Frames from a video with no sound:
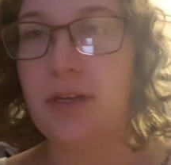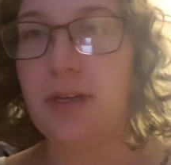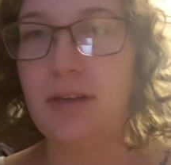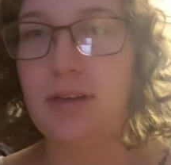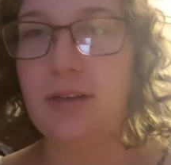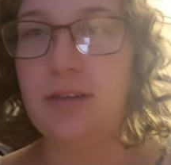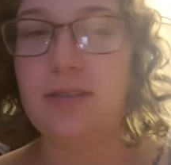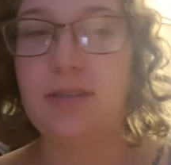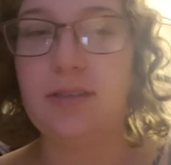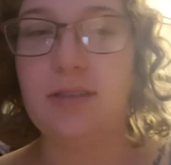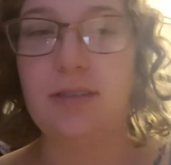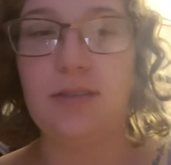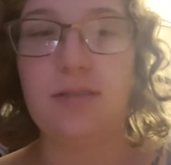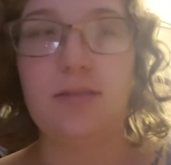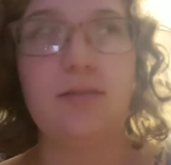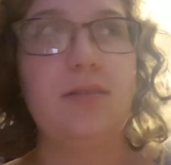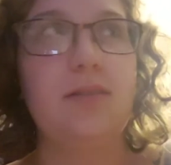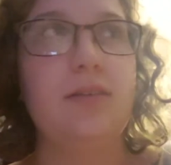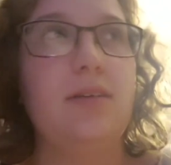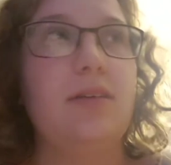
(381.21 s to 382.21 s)
her,
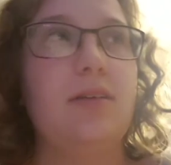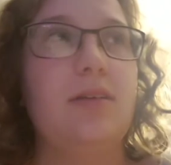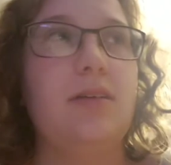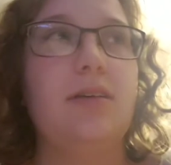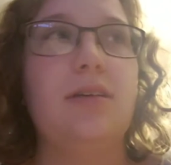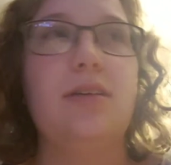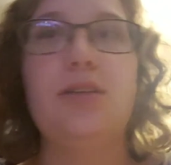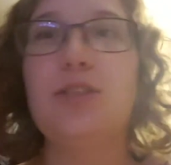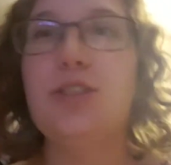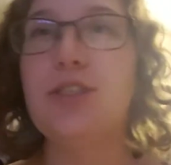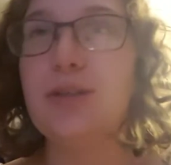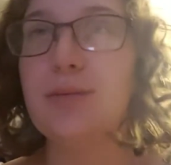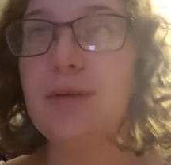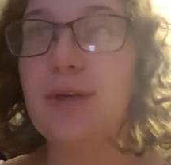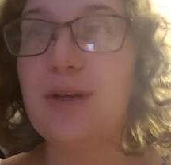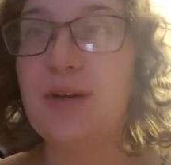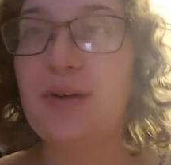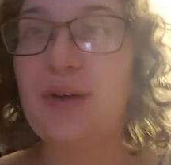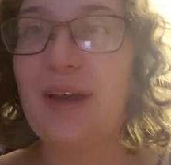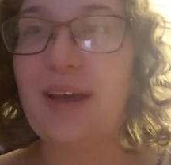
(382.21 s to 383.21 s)
so she'll
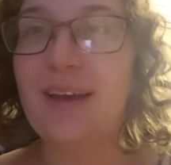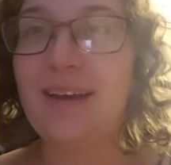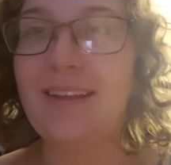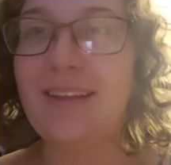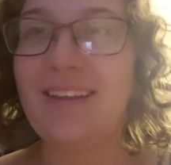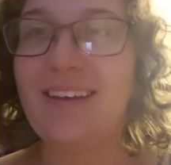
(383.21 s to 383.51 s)
be okay, I